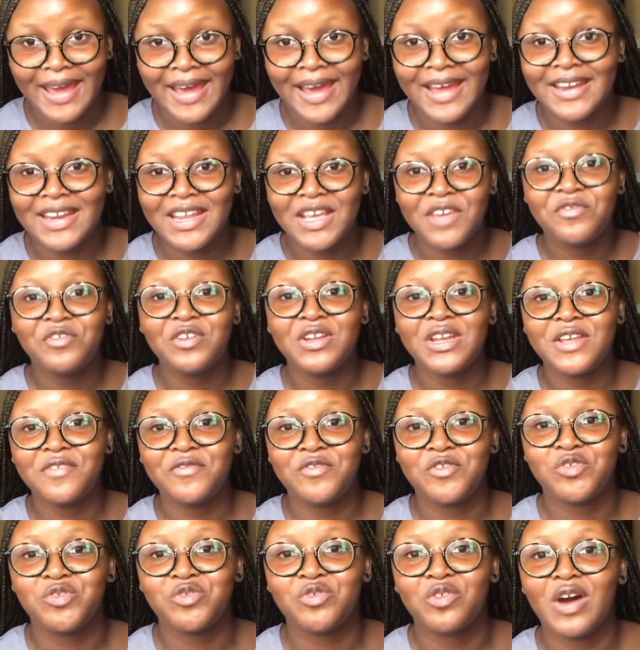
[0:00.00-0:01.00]
And even if
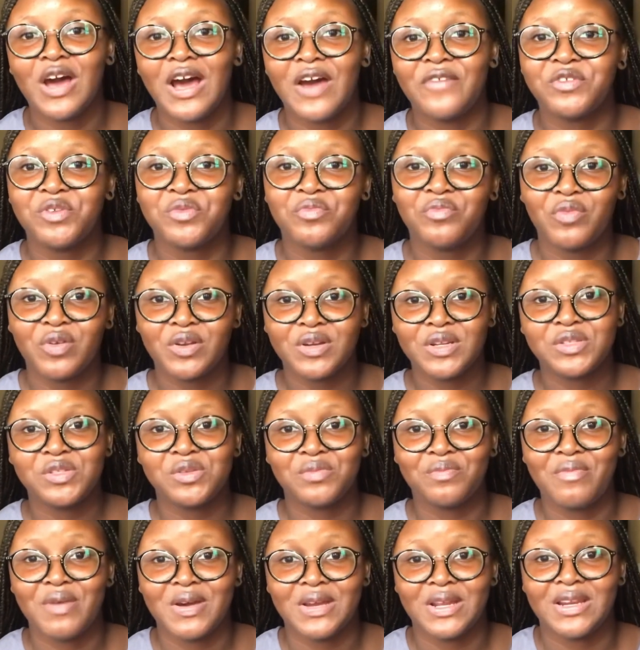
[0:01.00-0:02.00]
you do not have the money to
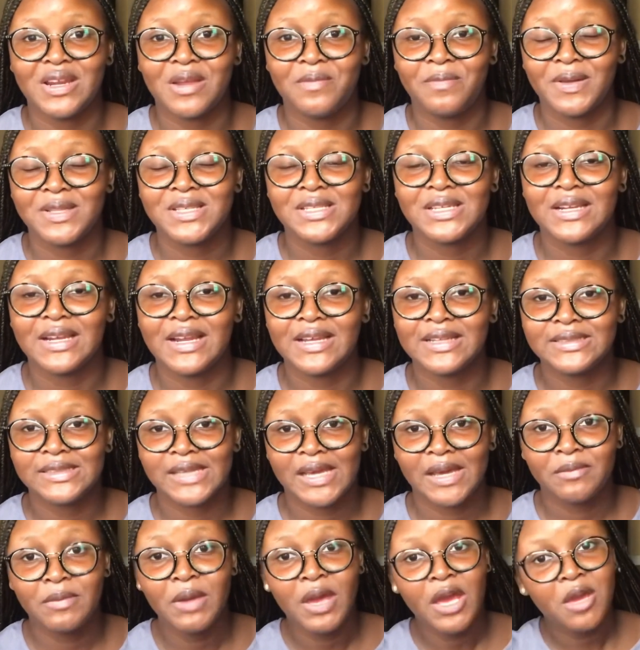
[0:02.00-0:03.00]
buy at that particular
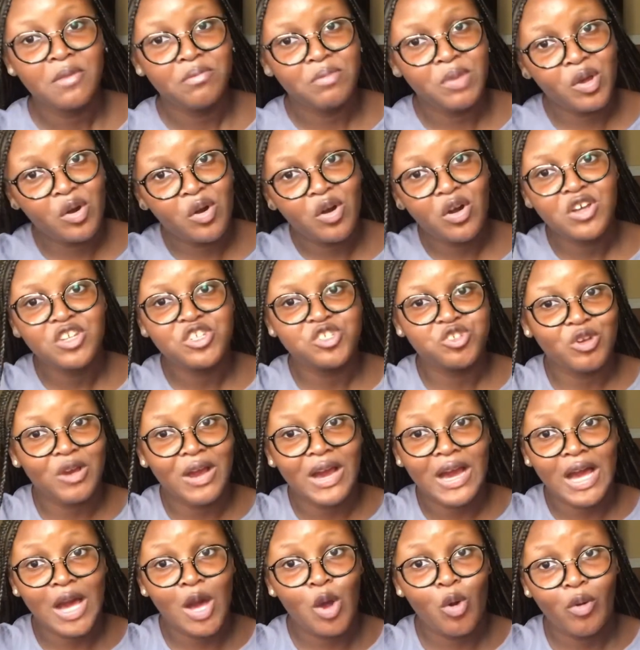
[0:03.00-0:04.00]
time, because you
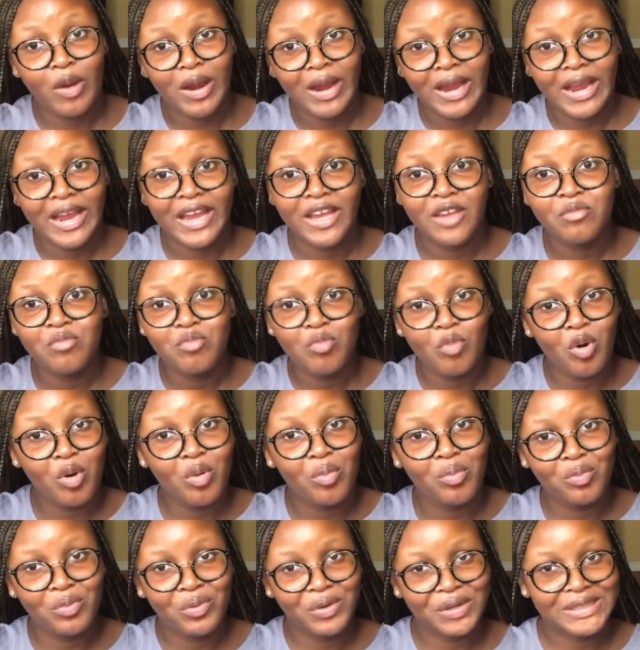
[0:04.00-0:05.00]
are acquiring more
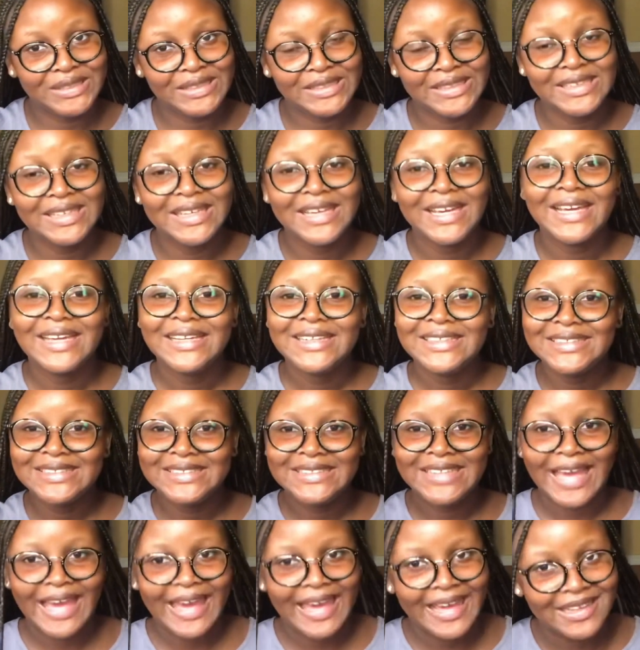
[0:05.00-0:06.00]
money,
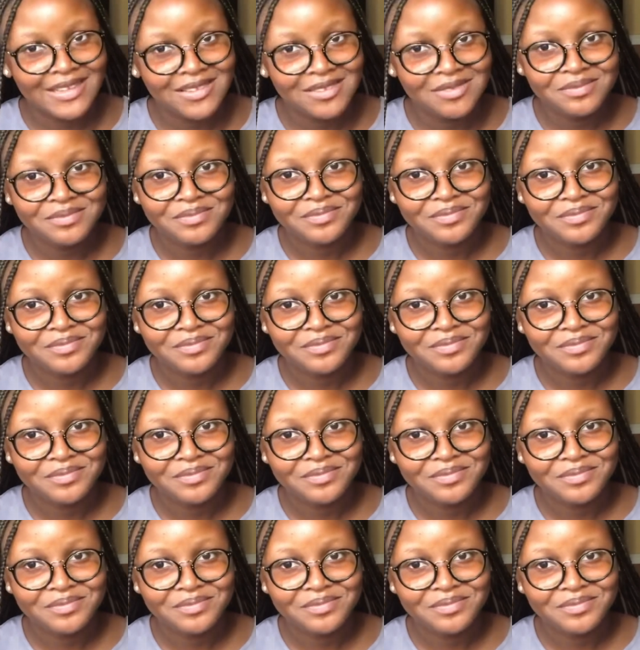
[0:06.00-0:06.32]
then